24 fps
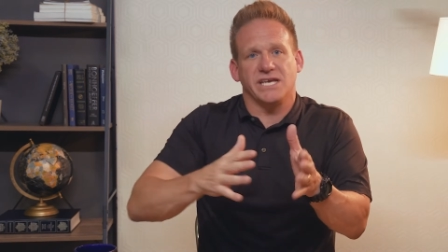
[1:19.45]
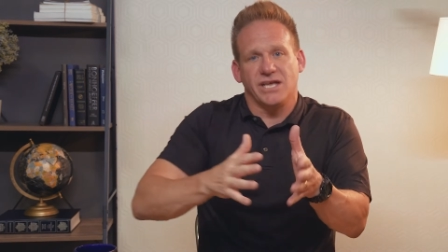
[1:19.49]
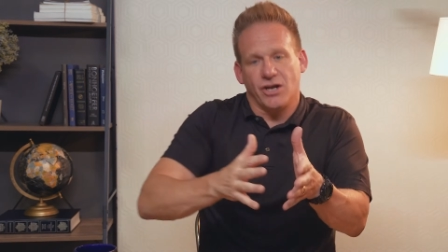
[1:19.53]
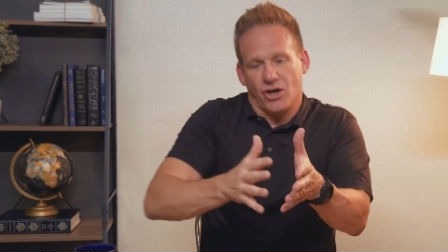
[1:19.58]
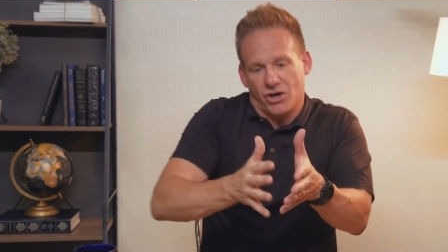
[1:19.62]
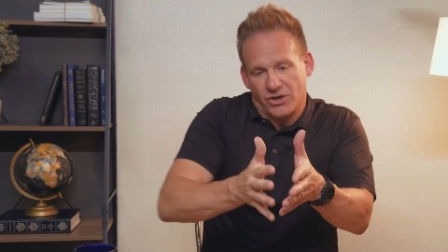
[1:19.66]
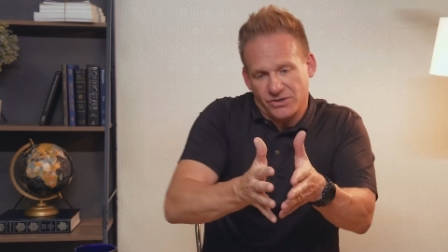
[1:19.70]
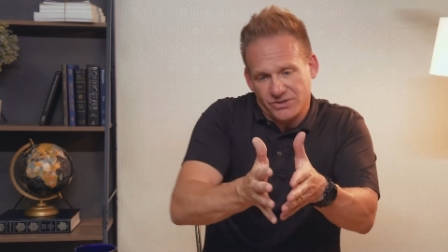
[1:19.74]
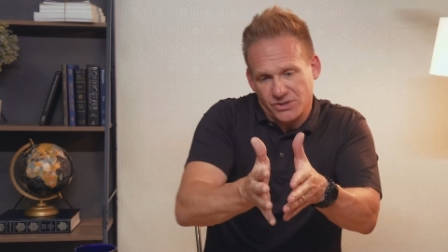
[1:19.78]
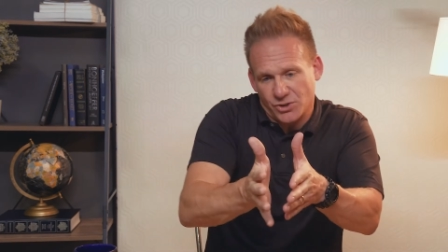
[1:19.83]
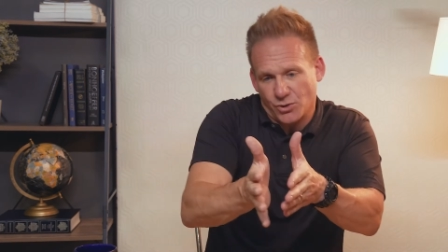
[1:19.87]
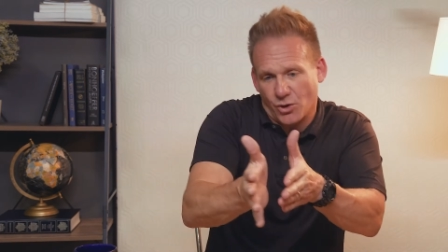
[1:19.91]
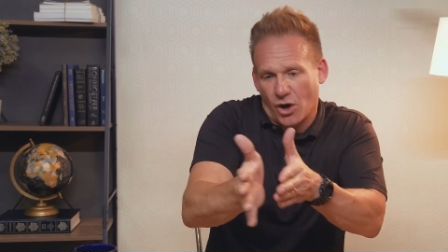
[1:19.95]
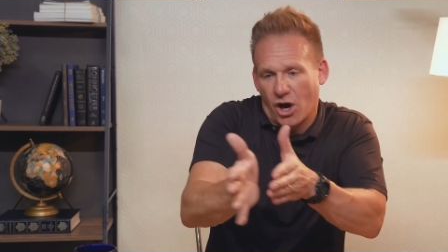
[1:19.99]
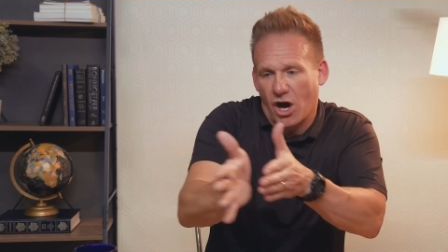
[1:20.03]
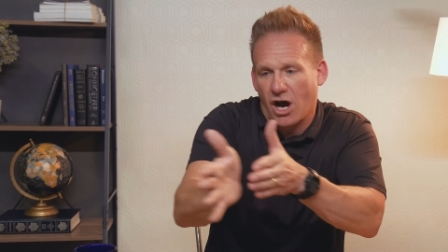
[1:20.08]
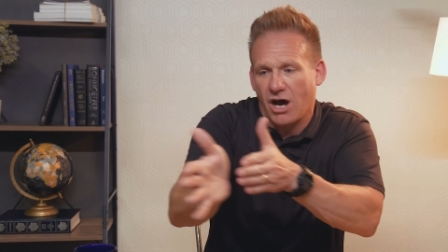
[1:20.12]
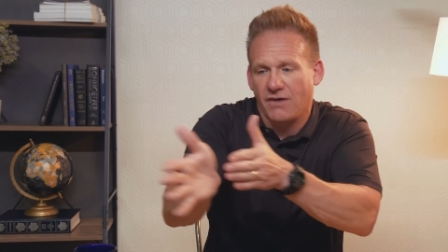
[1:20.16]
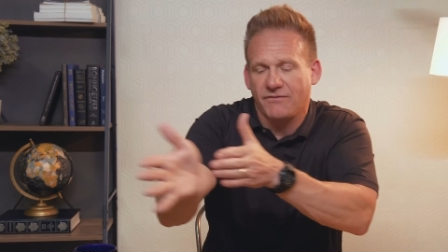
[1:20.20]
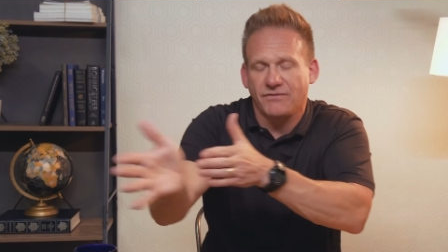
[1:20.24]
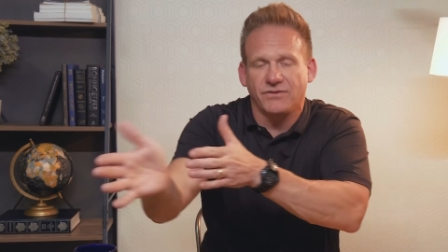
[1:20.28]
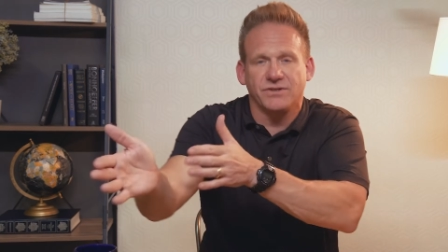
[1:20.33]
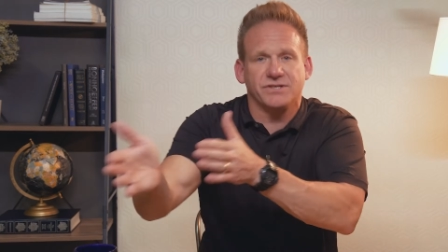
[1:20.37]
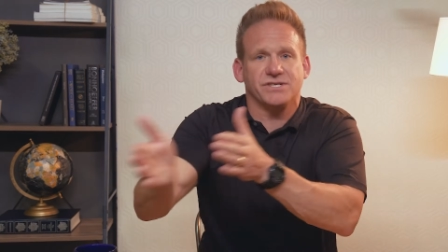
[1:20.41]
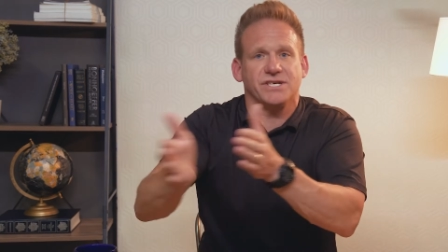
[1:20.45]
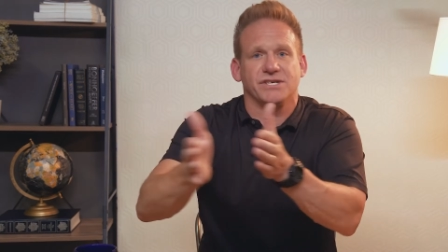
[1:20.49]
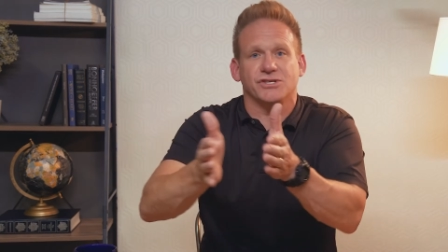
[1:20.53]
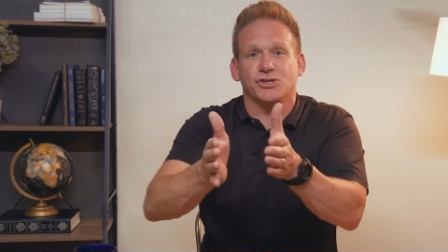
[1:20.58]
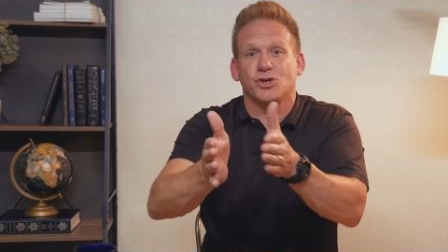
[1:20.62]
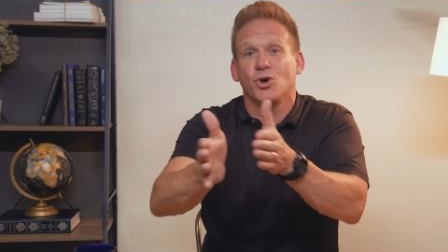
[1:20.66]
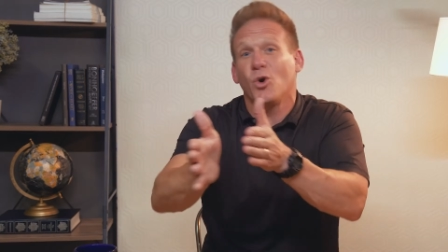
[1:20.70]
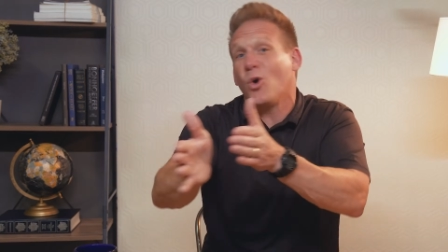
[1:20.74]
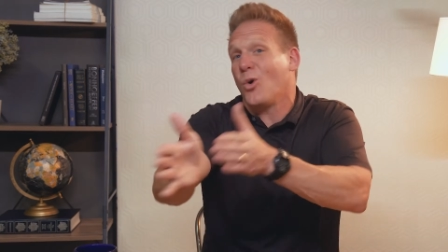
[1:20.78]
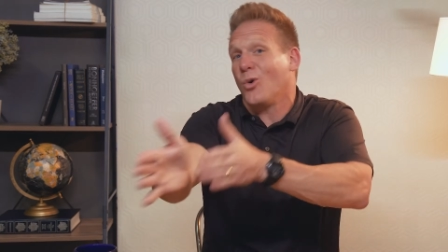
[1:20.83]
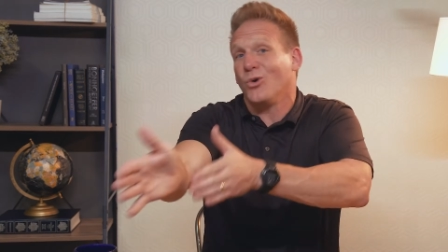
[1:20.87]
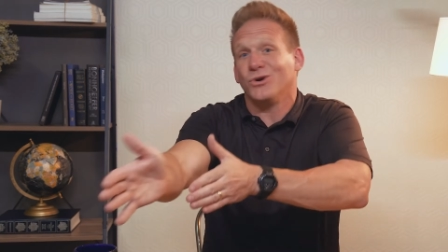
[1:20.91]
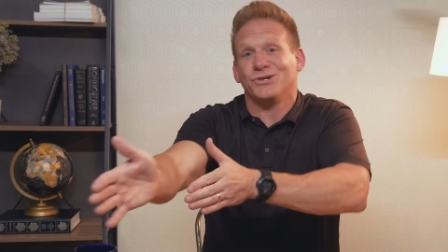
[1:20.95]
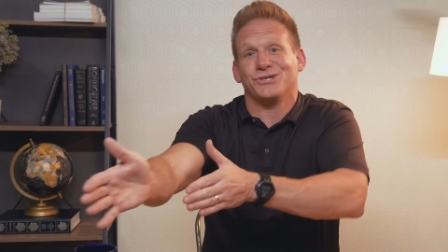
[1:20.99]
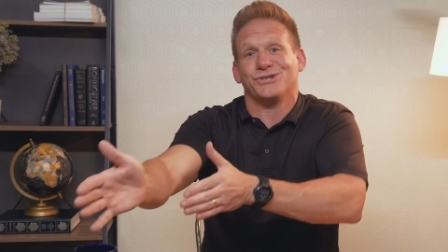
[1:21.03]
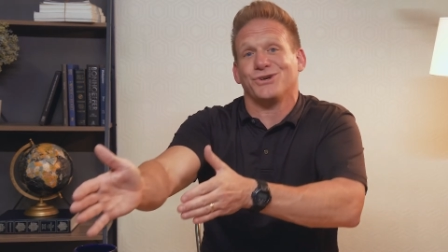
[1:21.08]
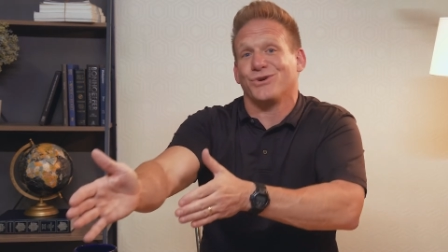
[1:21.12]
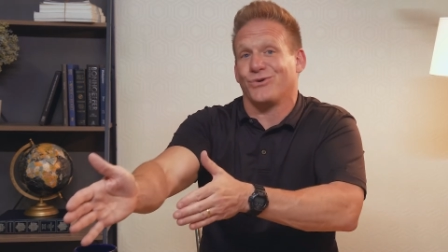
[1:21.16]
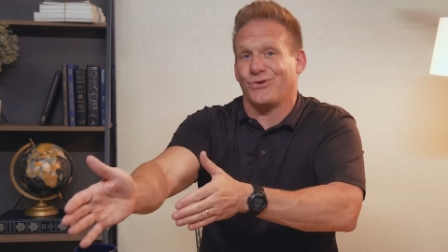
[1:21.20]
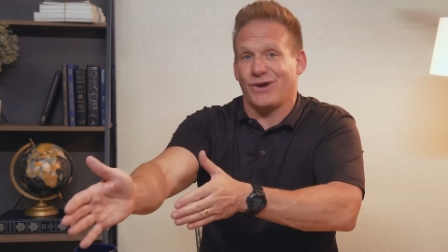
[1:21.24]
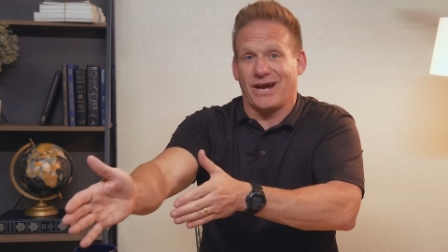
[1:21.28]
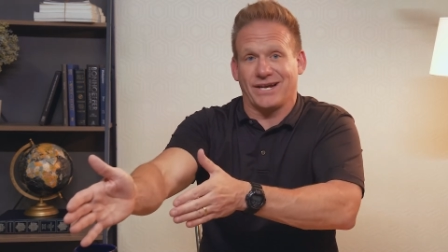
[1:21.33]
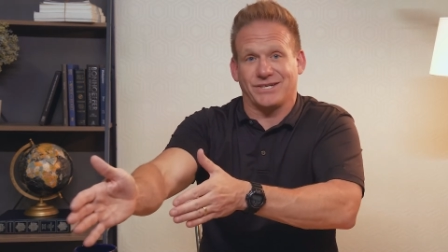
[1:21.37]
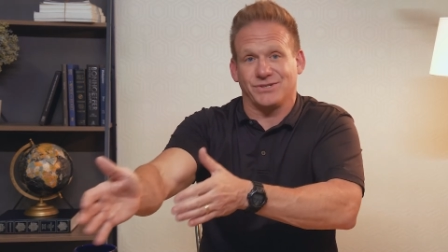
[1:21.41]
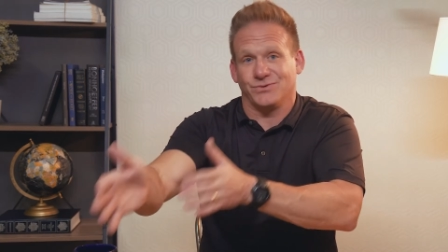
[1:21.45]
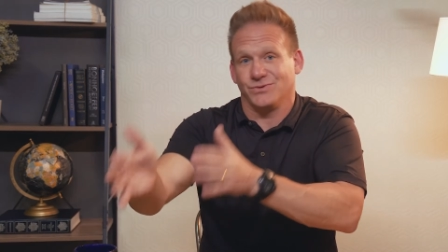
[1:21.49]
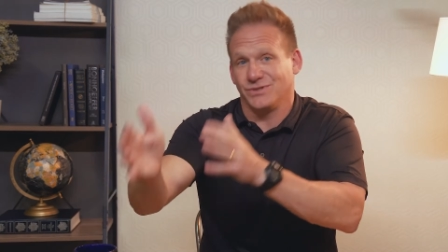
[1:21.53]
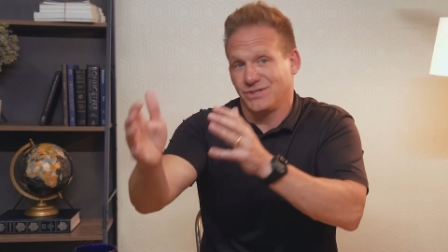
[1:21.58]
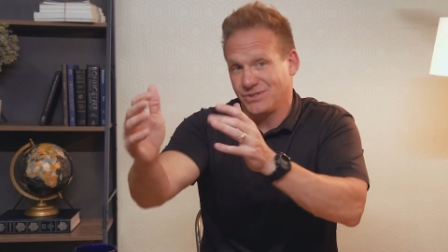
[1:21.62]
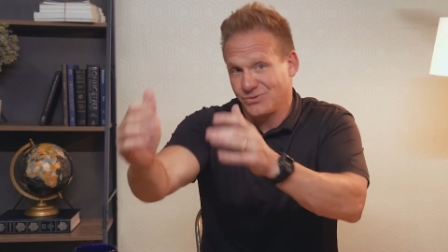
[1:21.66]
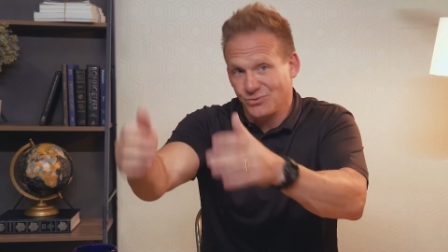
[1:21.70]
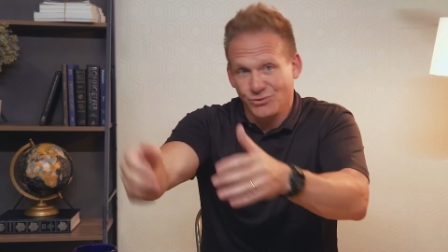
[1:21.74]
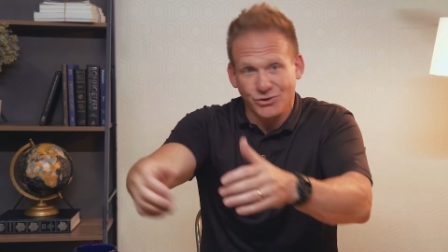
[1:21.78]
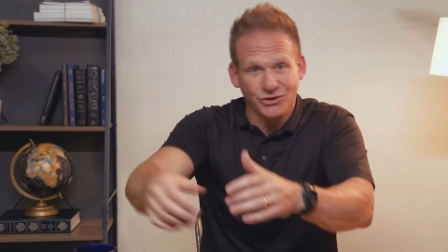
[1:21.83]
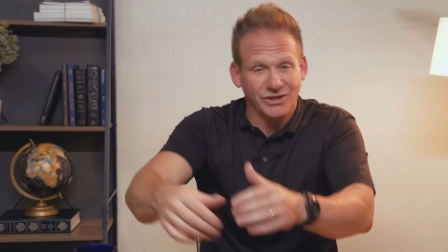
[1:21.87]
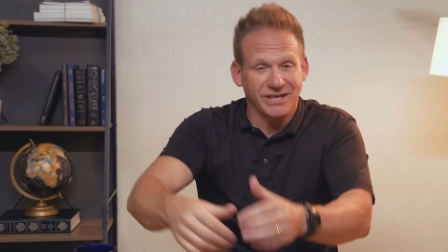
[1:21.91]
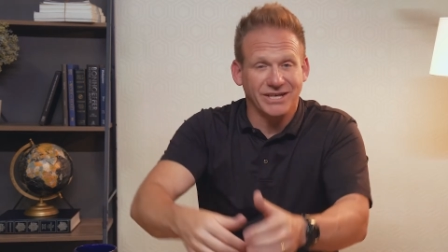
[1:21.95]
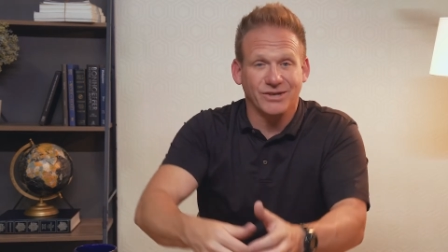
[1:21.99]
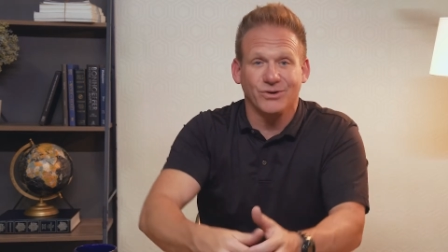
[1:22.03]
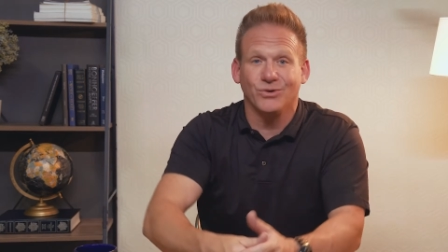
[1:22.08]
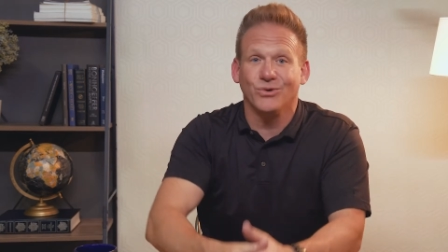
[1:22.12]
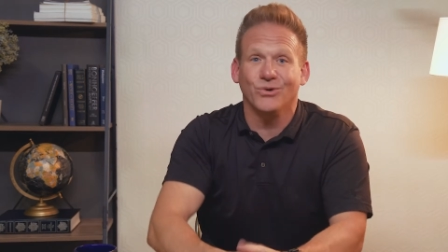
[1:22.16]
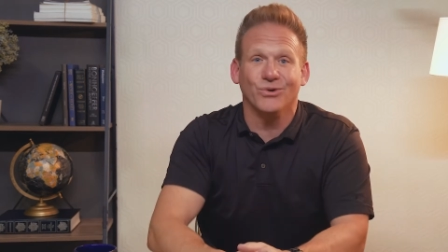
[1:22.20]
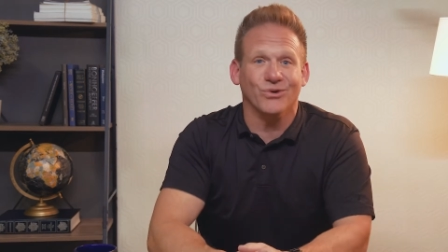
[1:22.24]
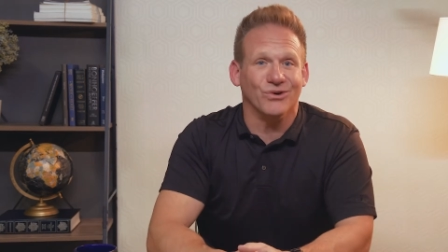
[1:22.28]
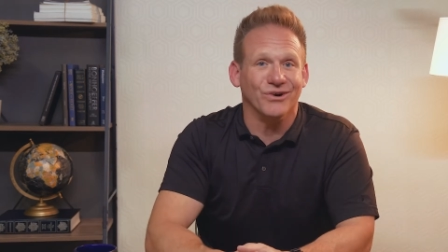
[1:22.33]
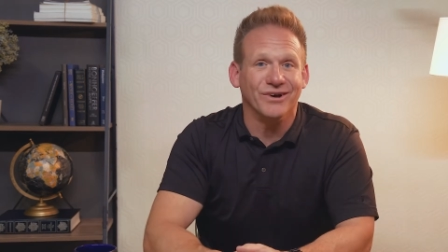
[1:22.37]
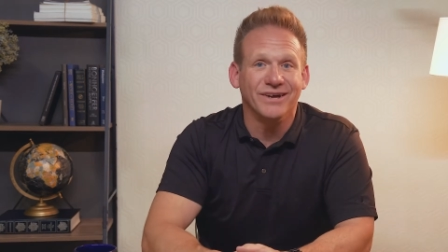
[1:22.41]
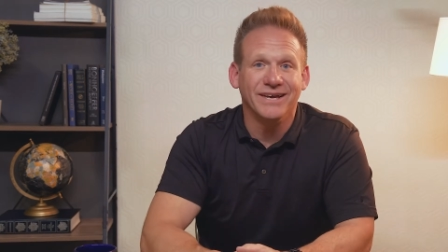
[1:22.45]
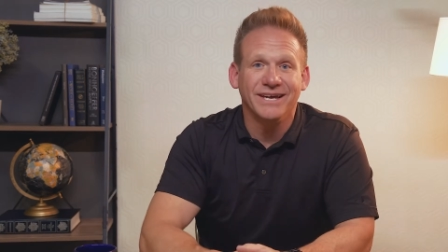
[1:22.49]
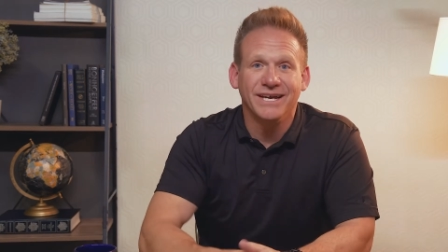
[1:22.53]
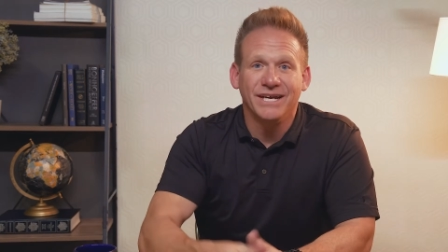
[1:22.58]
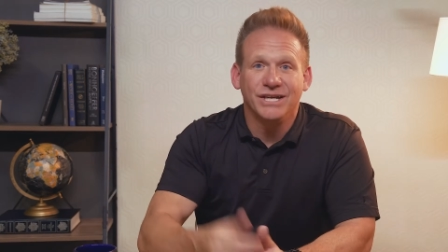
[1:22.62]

it also offers us course correction, which is really cool.